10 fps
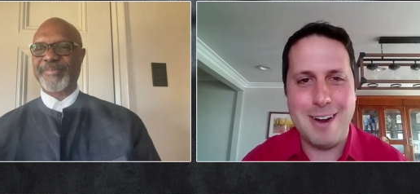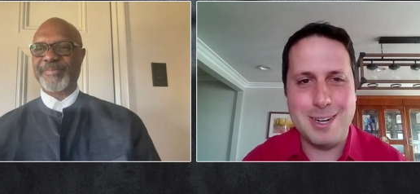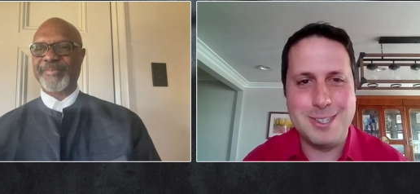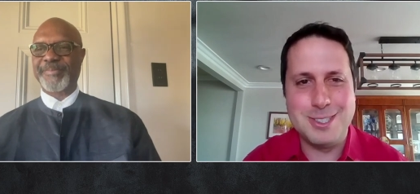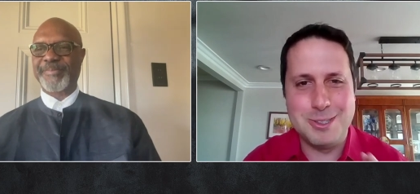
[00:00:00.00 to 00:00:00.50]

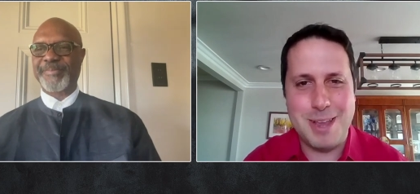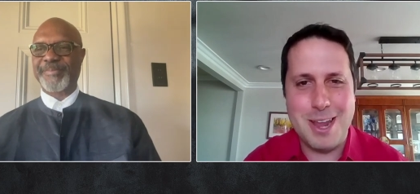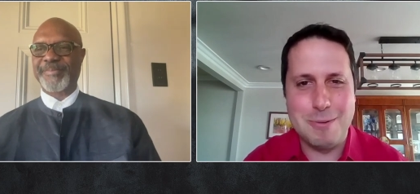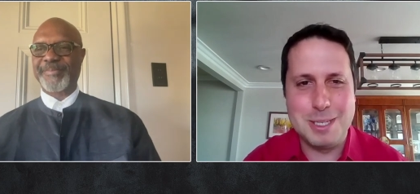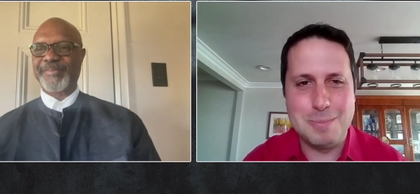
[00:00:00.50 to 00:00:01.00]
Speaker 1: characters
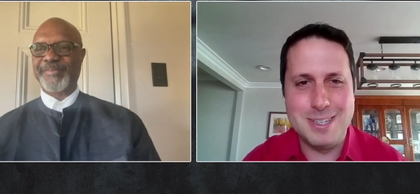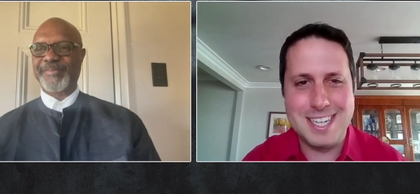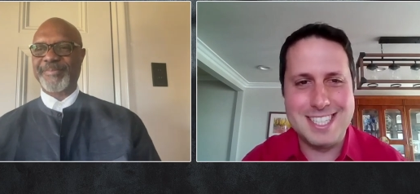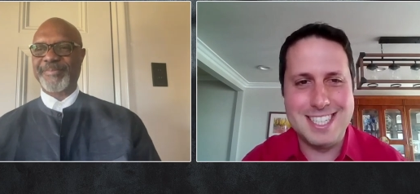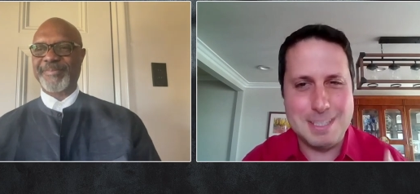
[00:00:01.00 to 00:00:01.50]
you can't always
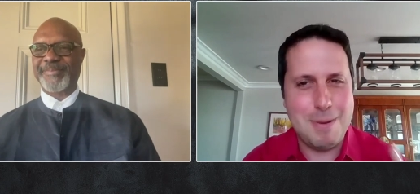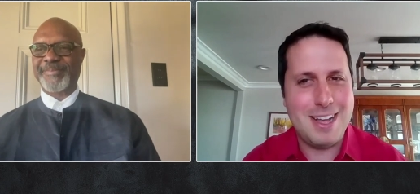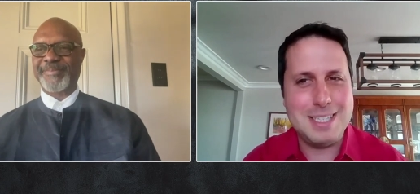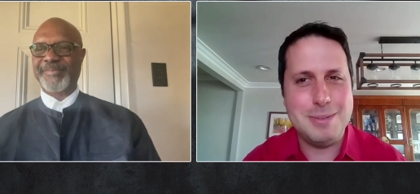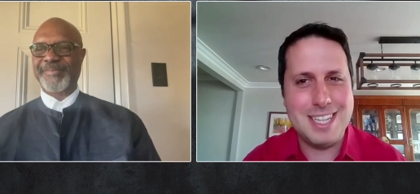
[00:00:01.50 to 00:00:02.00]
predict. It's
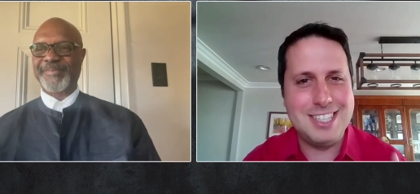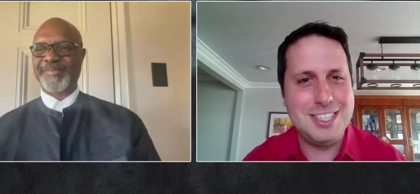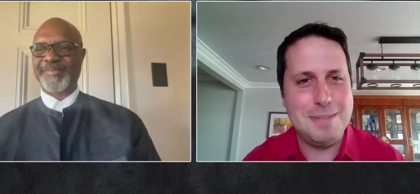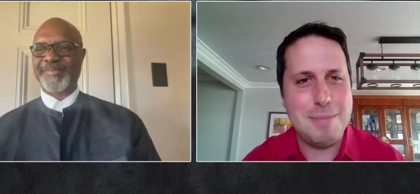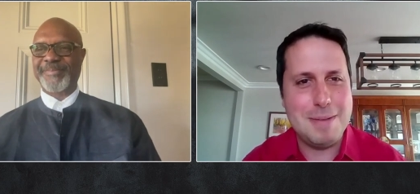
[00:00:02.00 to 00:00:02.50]
possible
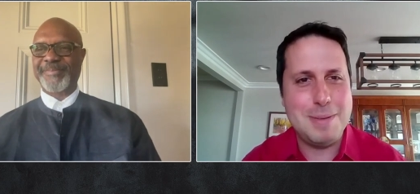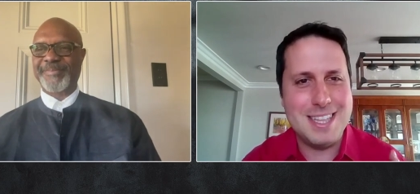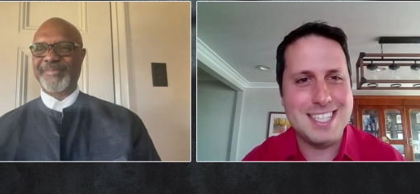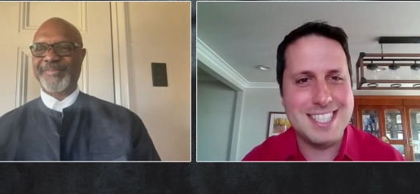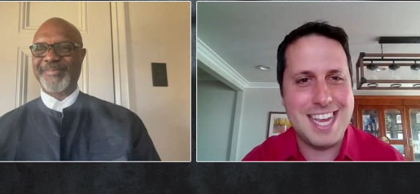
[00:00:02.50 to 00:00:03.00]
that Jim
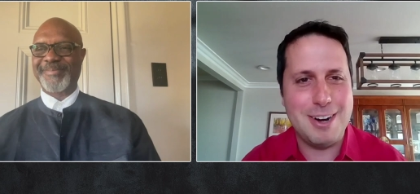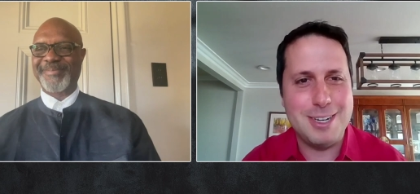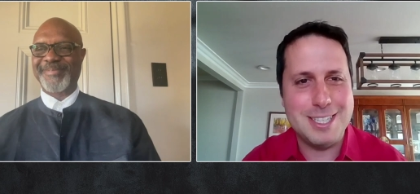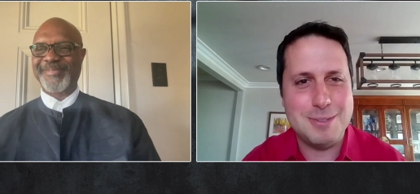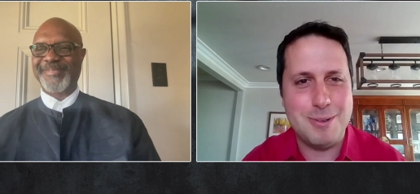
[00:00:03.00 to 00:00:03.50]
might be the
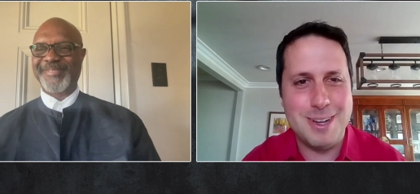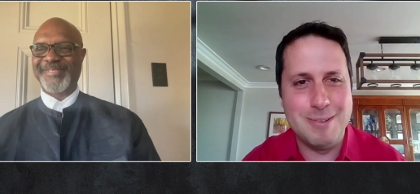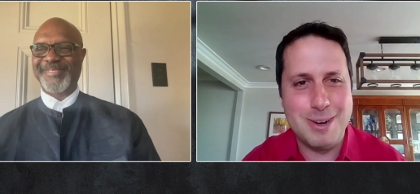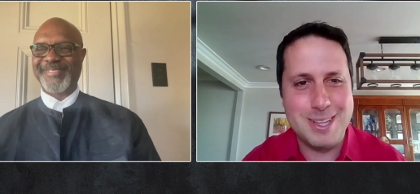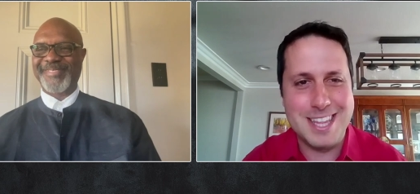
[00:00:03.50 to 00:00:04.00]
scariest
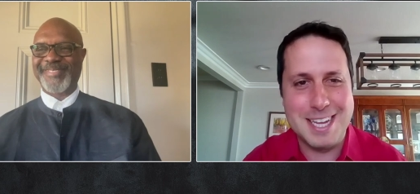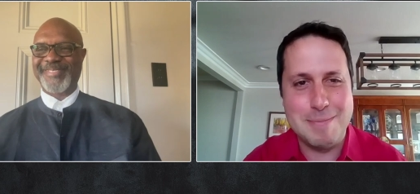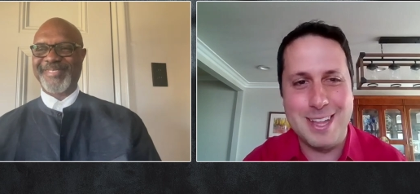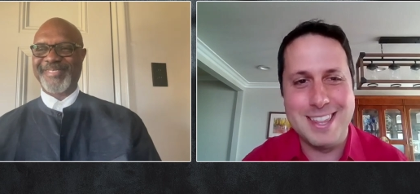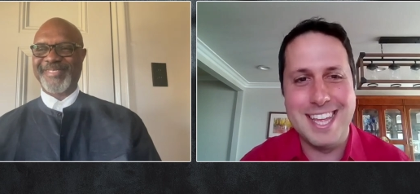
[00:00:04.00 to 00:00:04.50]
one. What do you
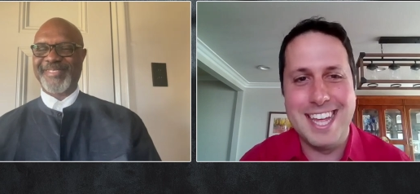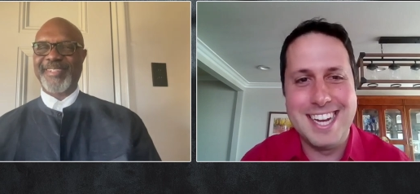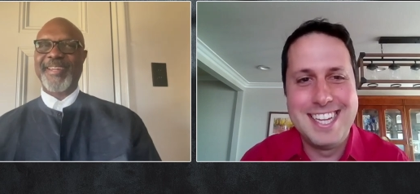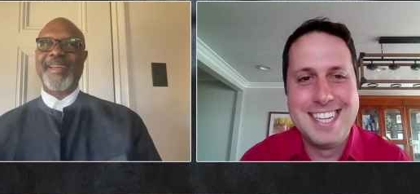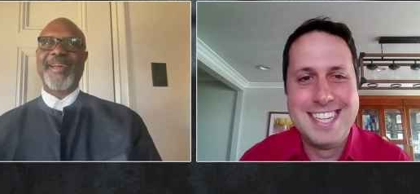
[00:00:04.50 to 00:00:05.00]
think about
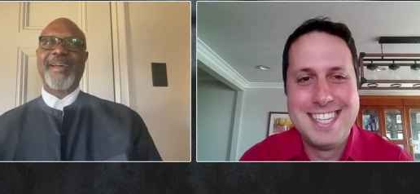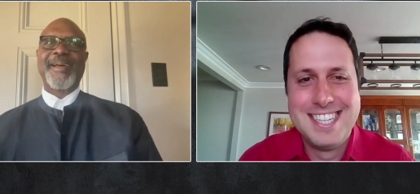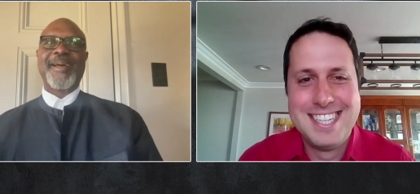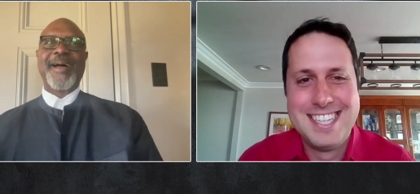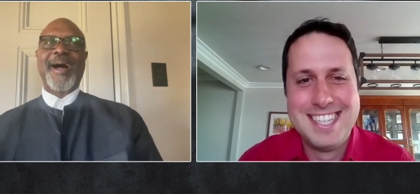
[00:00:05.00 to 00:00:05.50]
that?
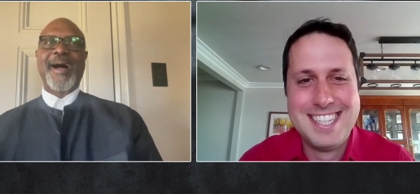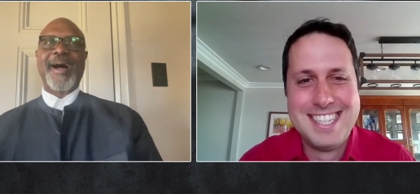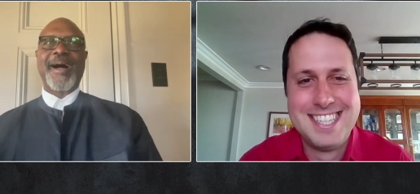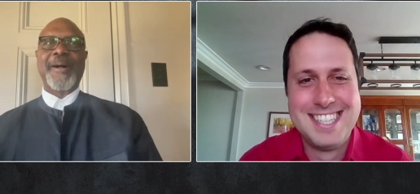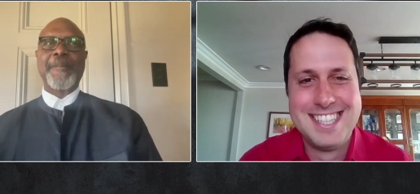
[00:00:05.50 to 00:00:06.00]

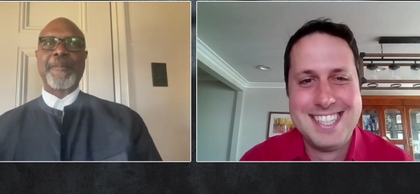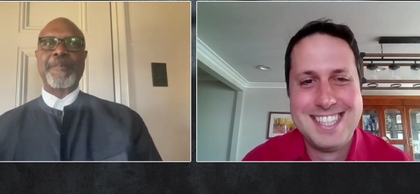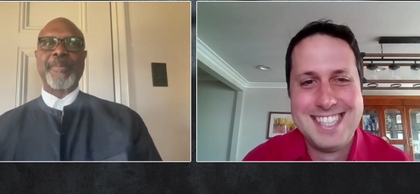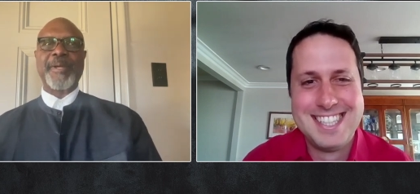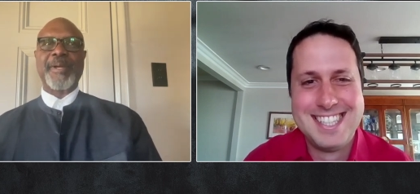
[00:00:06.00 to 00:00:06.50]

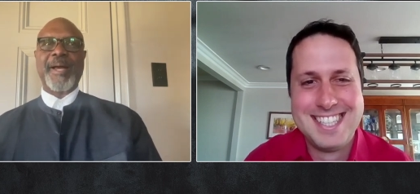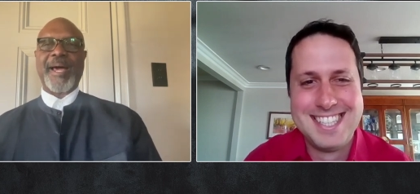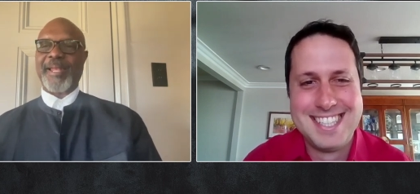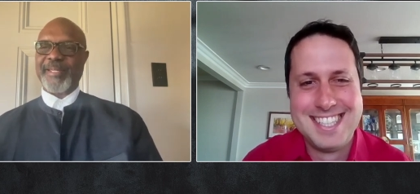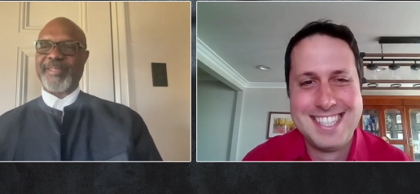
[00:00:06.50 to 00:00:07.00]
Speaker 2: Um,
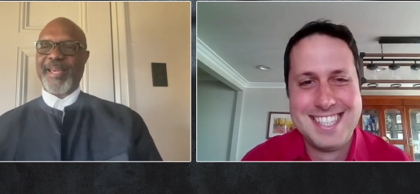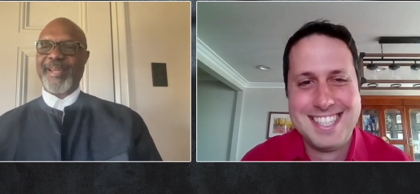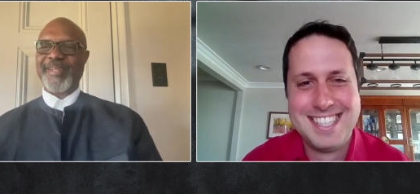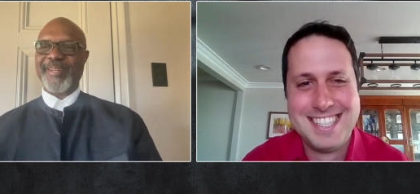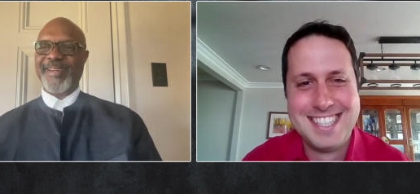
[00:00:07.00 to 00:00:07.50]
I like
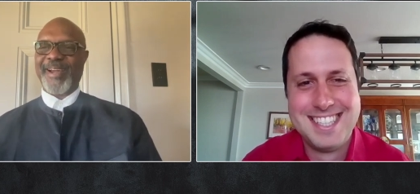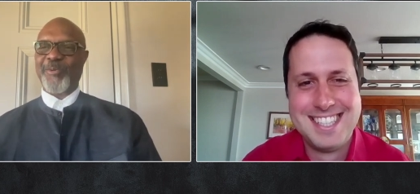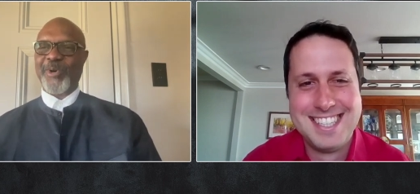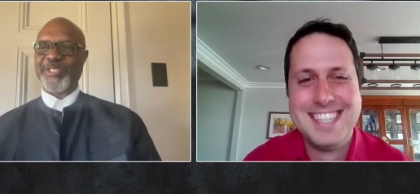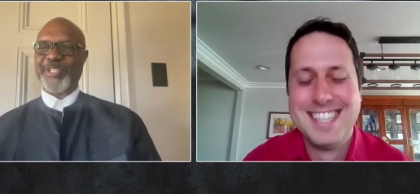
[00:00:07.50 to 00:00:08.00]
that.
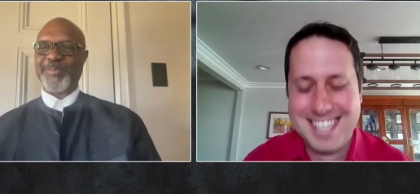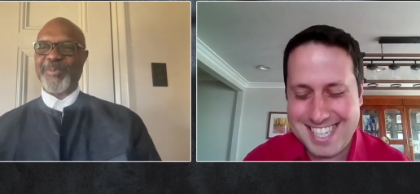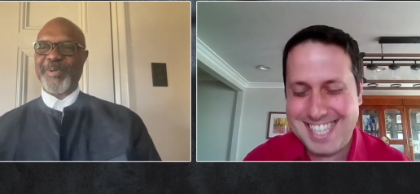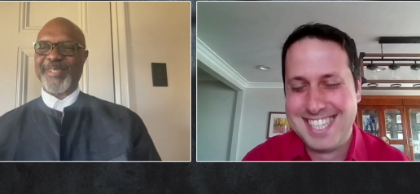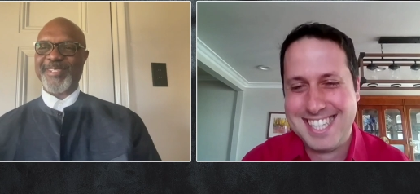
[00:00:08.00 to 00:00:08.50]
I want
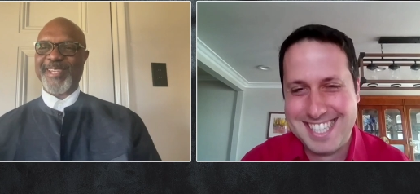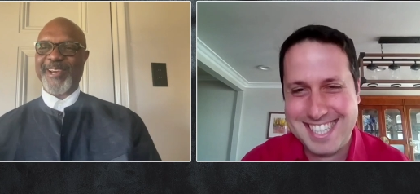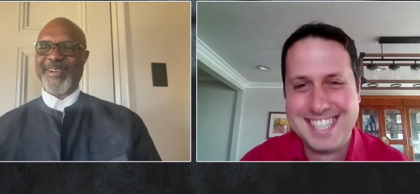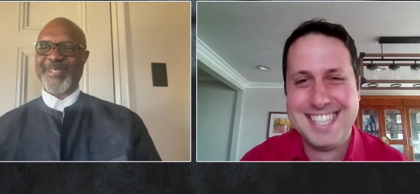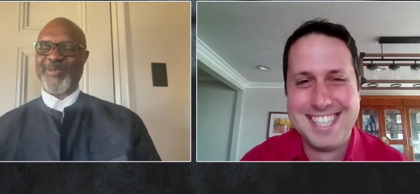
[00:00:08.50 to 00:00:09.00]
Jim to be the
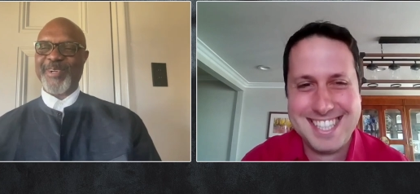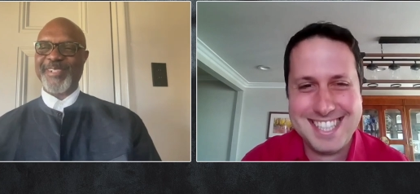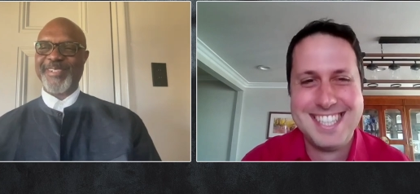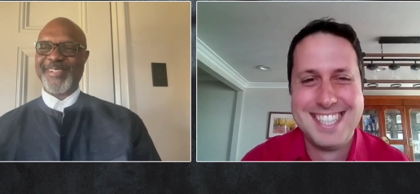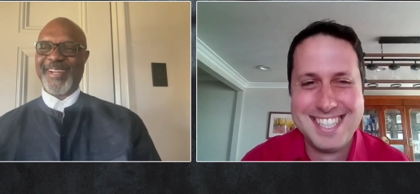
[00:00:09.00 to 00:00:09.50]
scariest
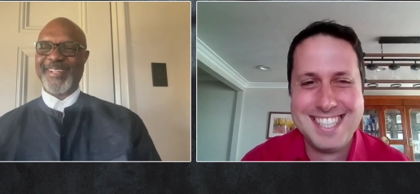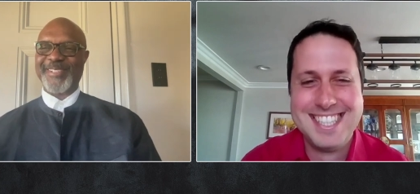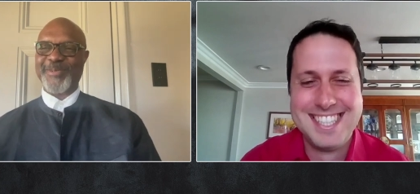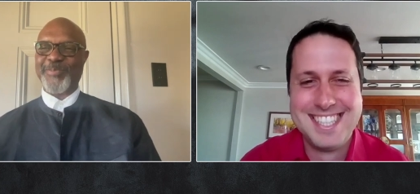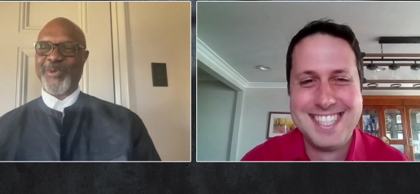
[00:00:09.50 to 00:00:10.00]
one. Uh,
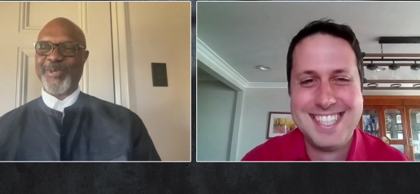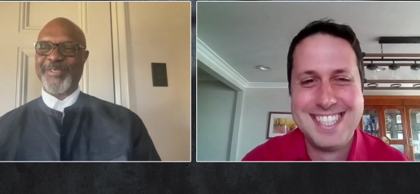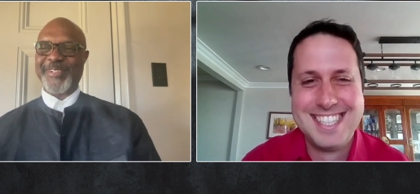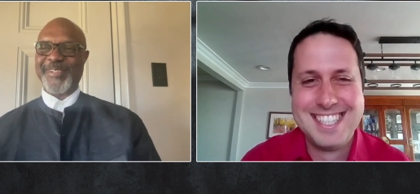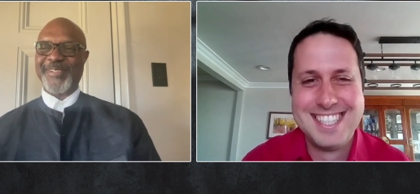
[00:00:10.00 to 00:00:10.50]
it's
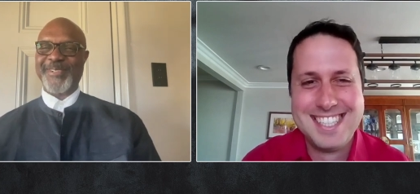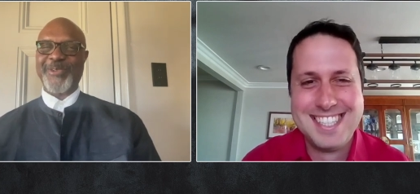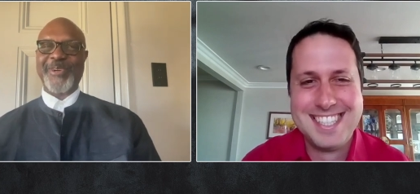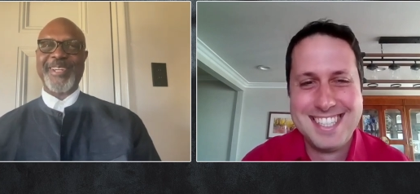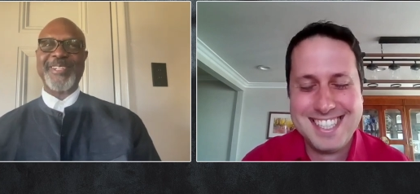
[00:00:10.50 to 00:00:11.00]
important to
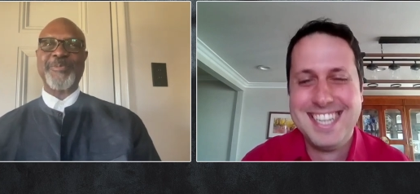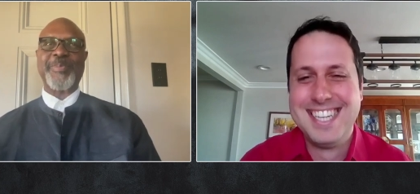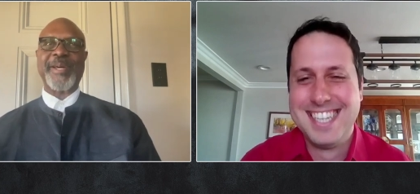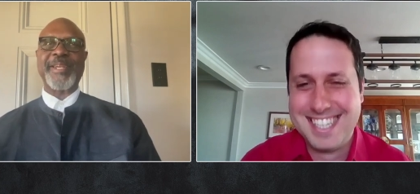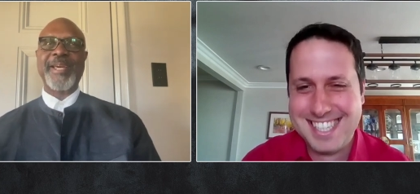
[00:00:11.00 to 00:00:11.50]
who he is,
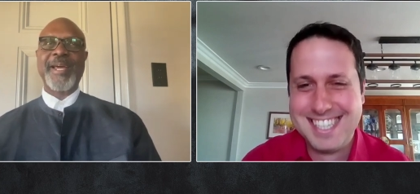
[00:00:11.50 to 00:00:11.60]
but